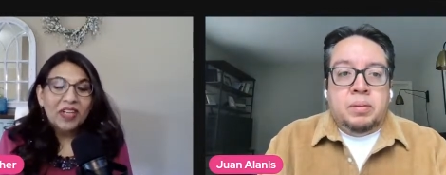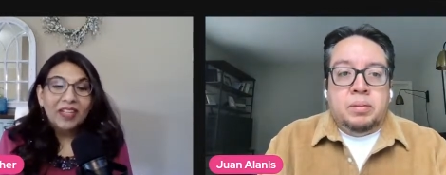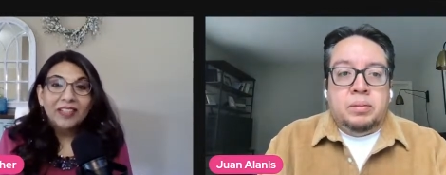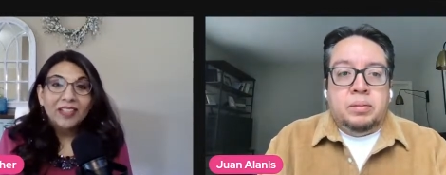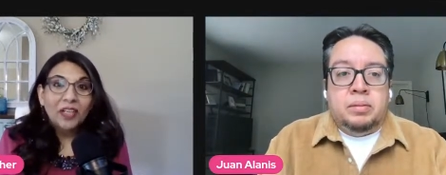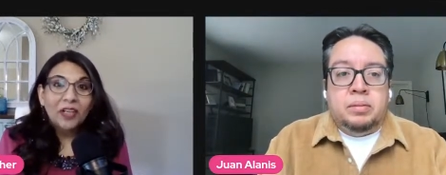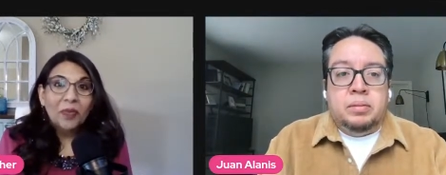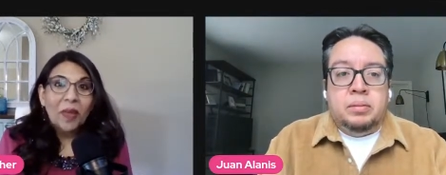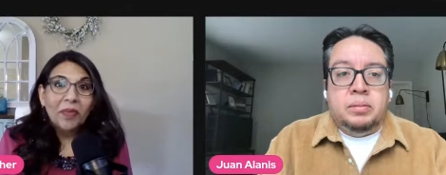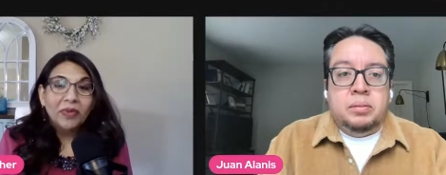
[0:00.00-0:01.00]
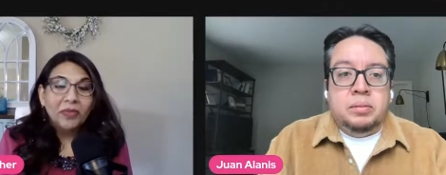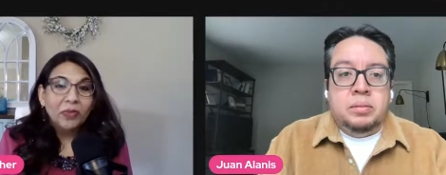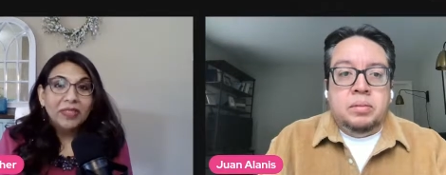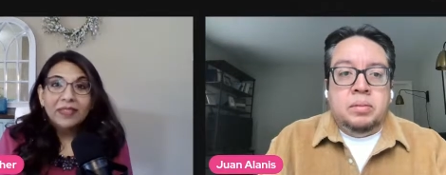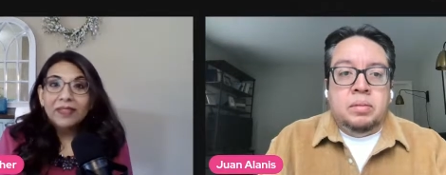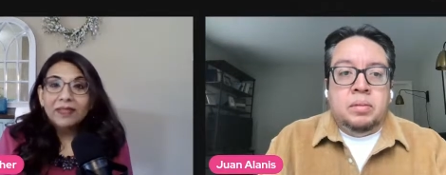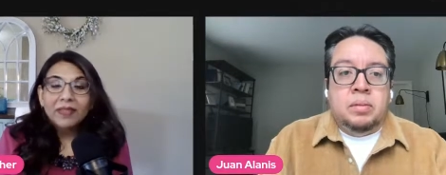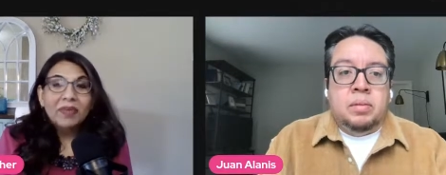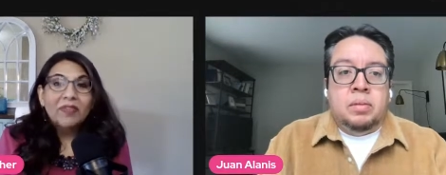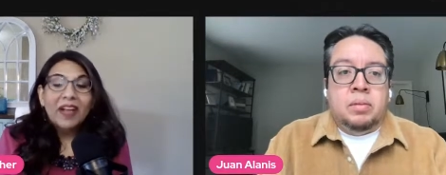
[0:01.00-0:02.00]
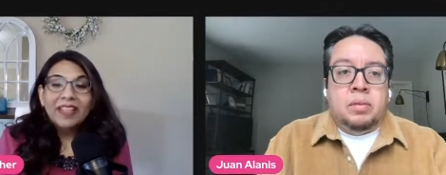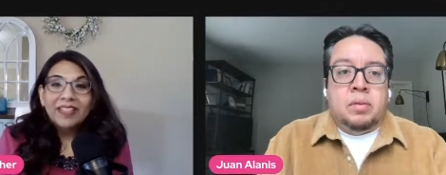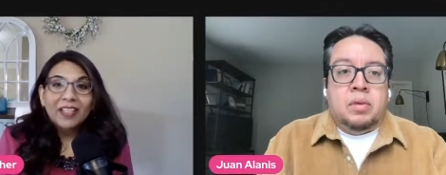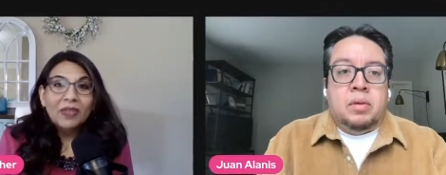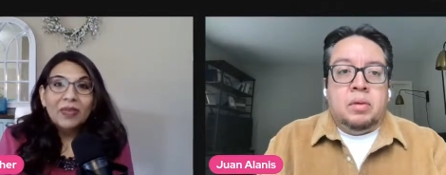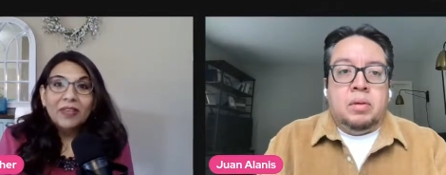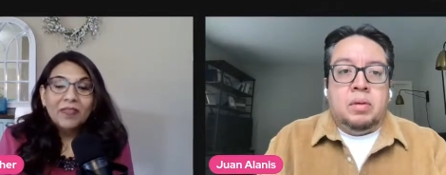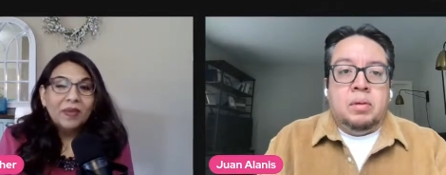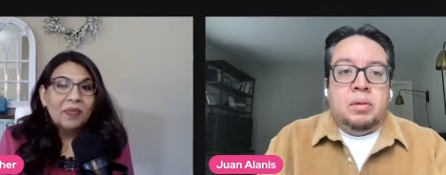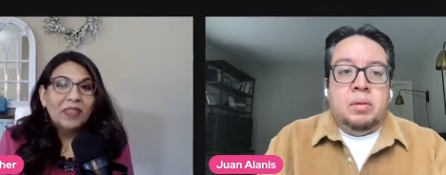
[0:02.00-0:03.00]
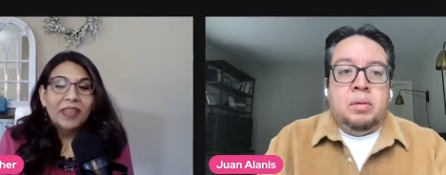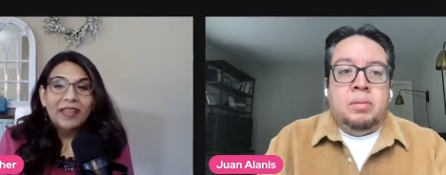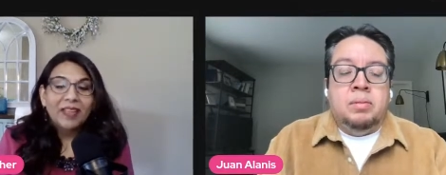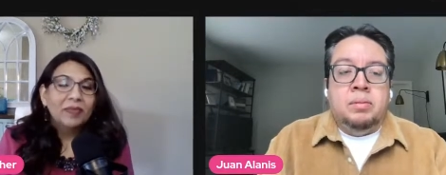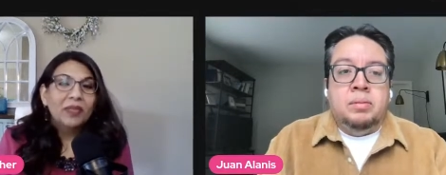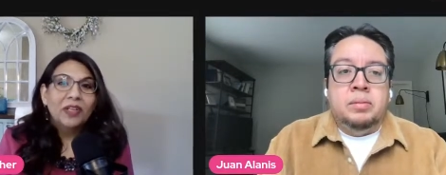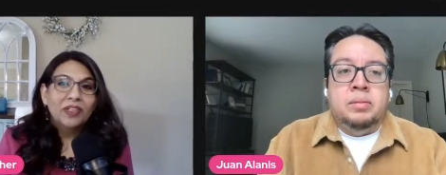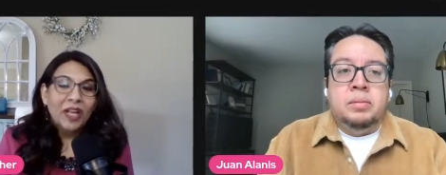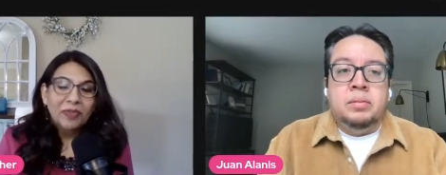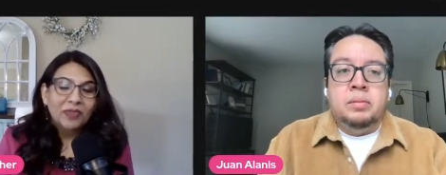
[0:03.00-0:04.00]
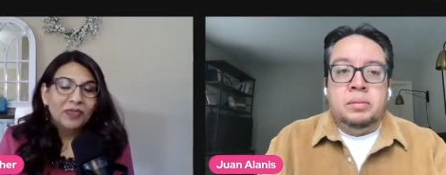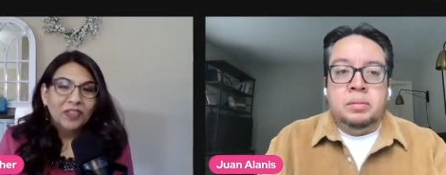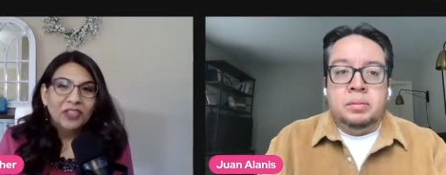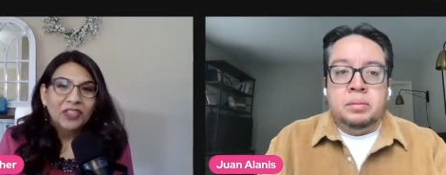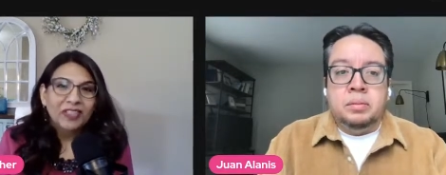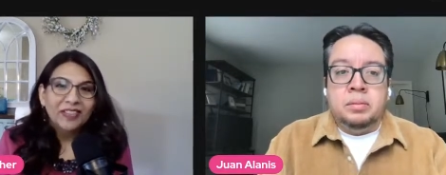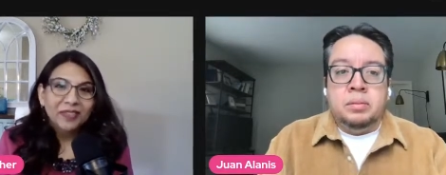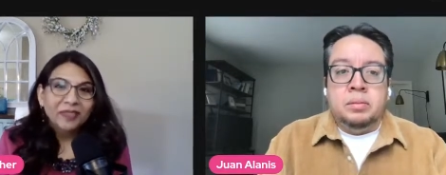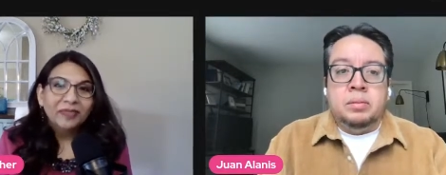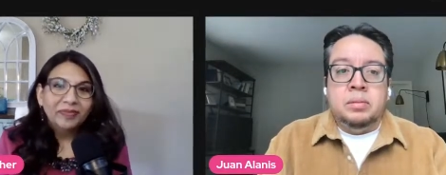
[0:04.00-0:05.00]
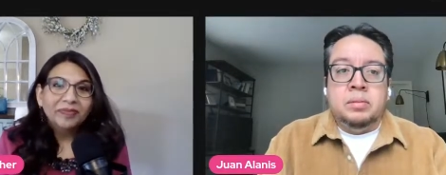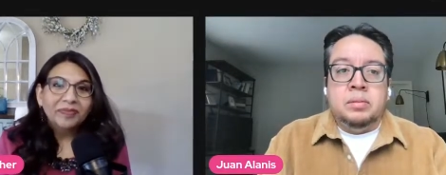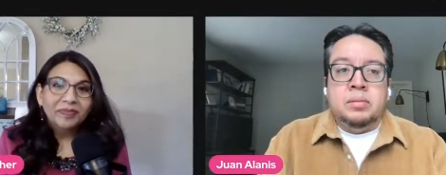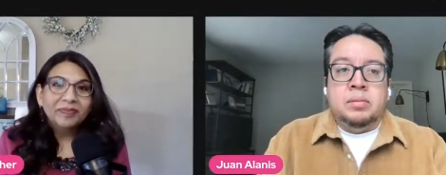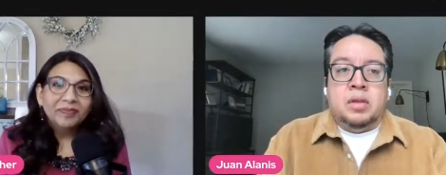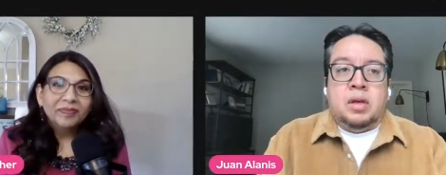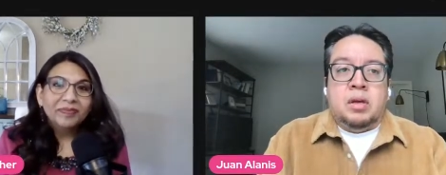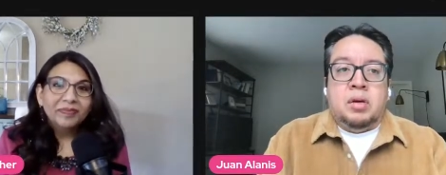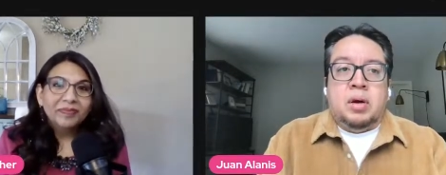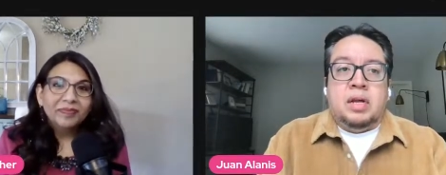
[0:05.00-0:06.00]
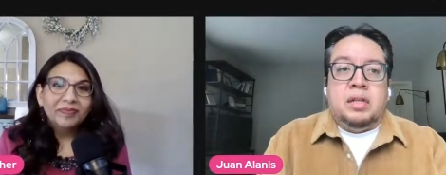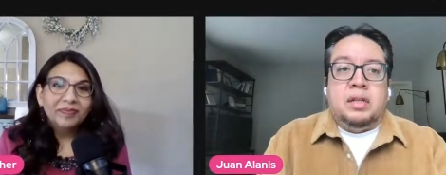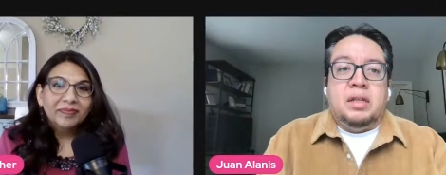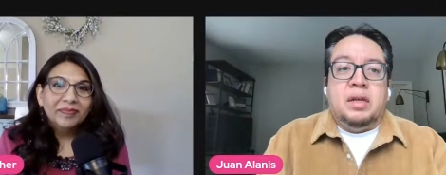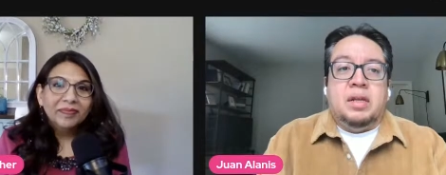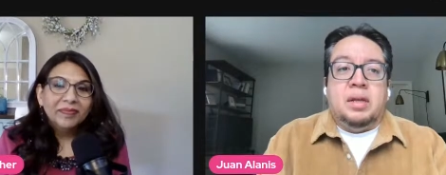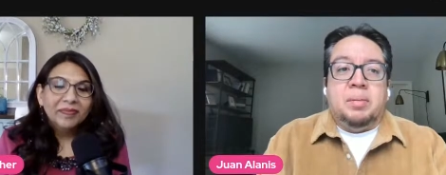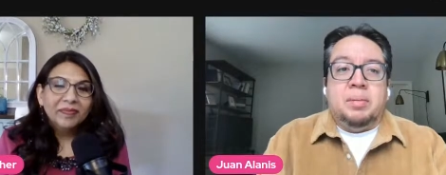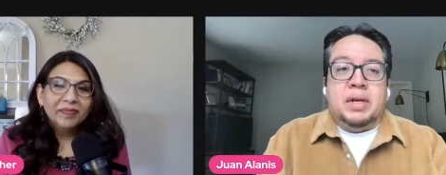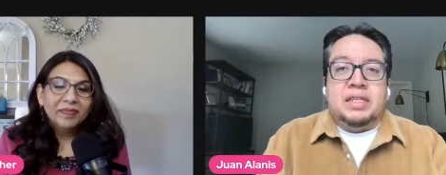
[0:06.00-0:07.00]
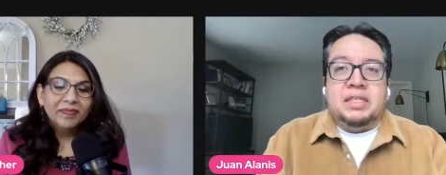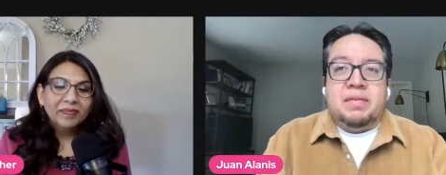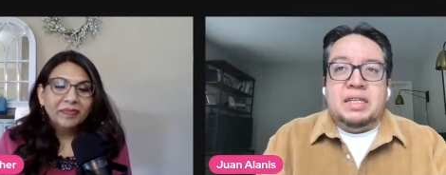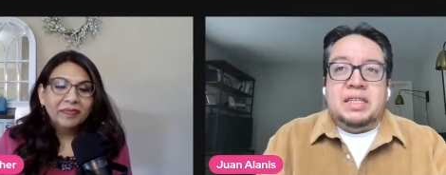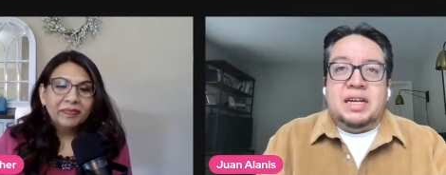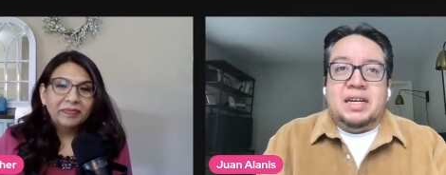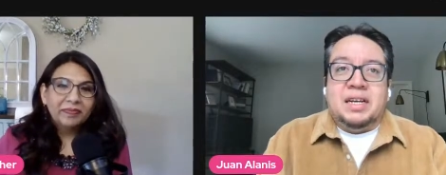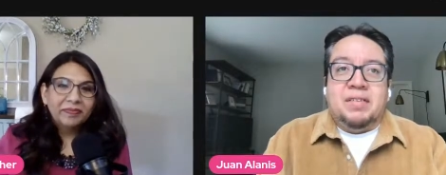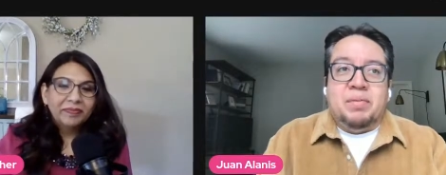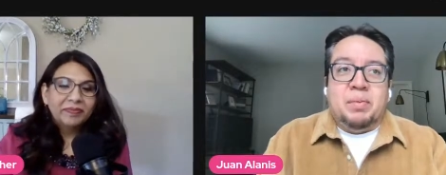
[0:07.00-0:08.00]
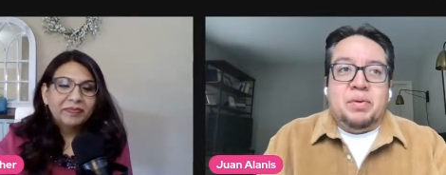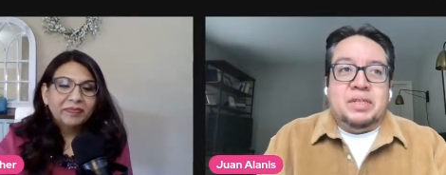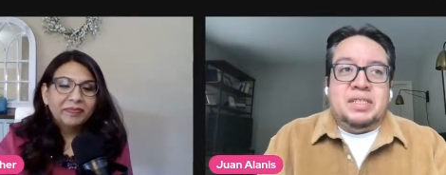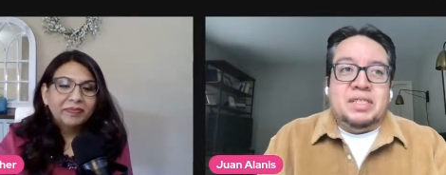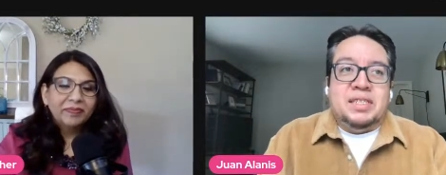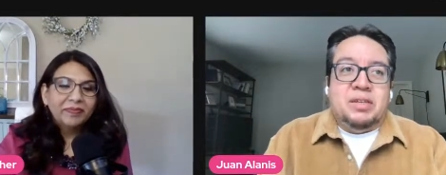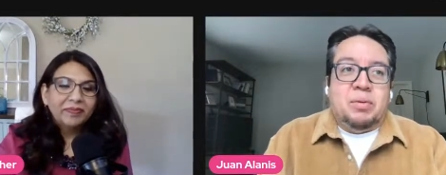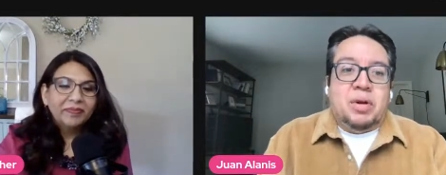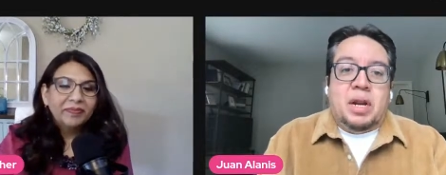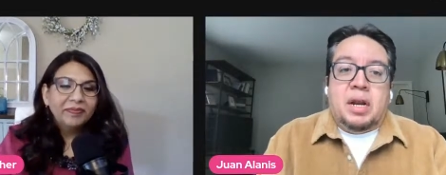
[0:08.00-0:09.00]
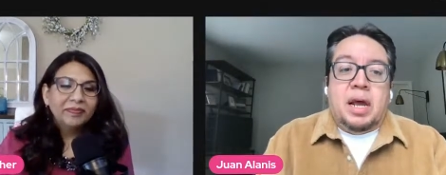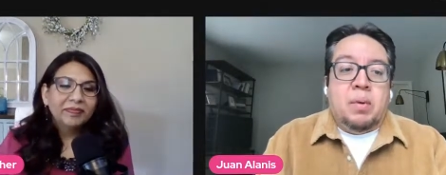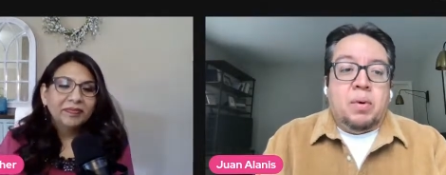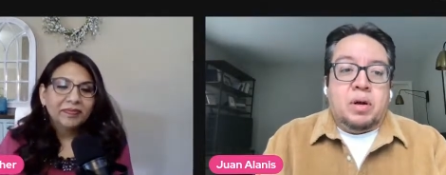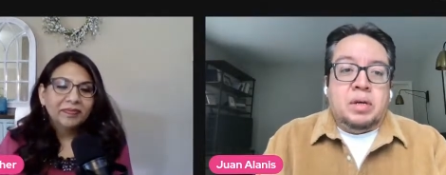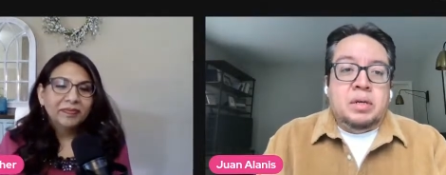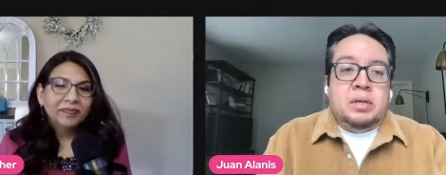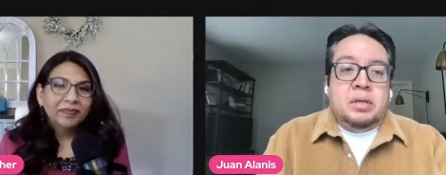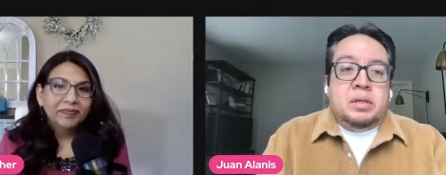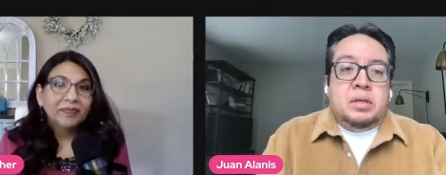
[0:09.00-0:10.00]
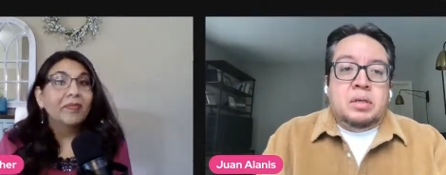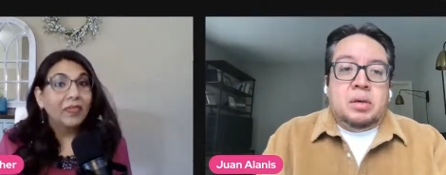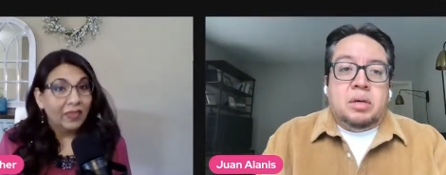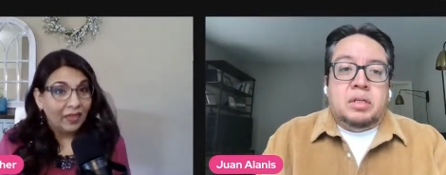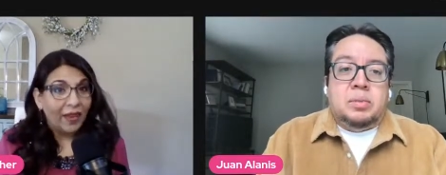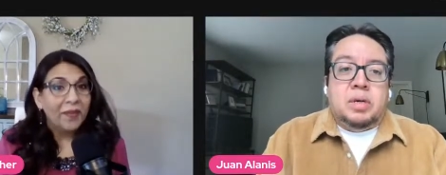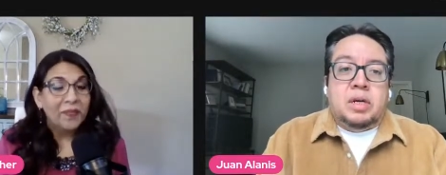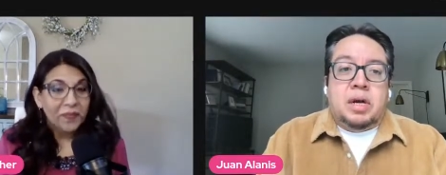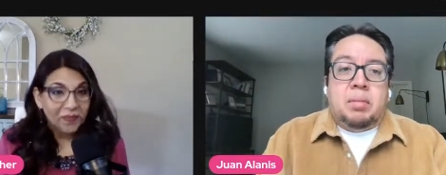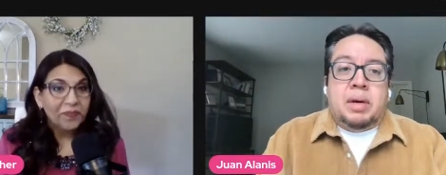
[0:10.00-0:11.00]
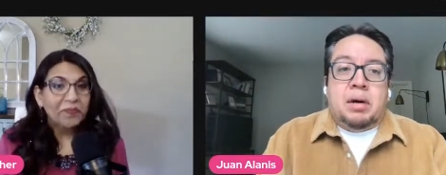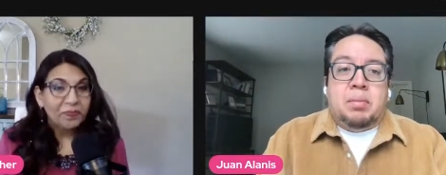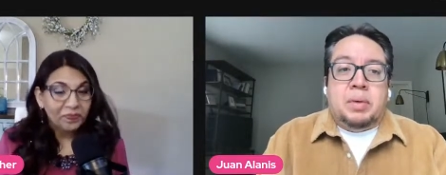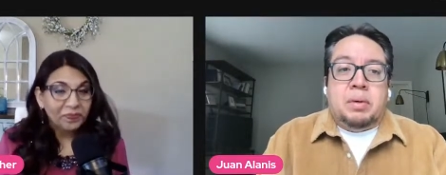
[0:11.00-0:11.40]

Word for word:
Speaker 1: talk to younger members, what's some advice that you give them when they come to our chapter functions?
Speaker 2: You know, I think the the biggest advice that I can give people is, you know, network. You know, it's yeah. really about